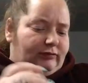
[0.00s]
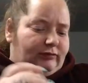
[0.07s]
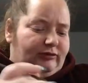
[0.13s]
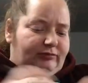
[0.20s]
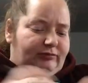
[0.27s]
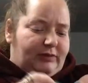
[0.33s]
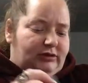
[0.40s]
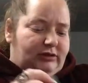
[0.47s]

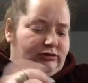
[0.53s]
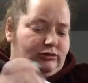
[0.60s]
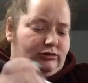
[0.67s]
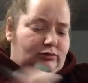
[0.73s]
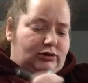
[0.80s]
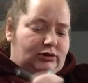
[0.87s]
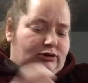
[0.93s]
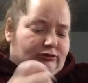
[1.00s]
3. You know what
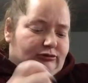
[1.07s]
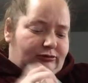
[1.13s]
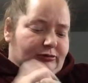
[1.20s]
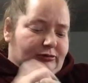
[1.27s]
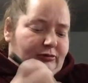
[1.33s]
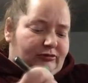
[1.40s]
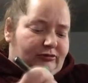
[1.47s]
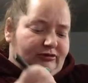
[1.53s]
I just
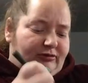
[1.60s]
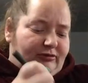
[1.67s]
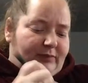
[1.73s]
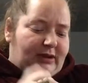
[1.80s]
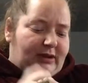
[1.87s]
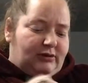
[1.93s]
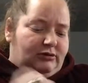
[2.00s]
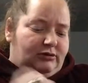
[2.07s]
noticed? This
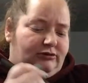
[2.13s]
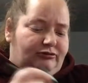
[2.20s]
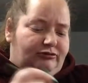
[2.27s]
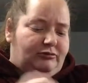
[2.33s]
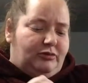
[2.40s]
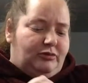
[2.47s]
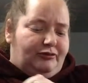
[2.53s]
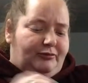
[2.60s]
pattern is in
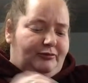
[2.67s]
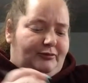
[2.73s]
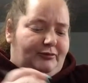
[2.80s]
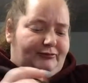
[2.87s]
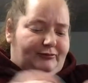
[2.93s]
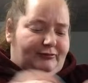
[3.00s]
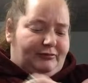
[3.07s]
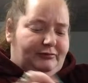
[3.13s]
multiples
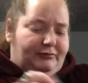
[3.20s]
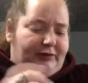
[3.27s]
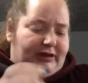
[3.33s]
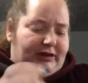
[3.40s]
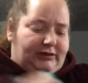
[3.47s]
of 3.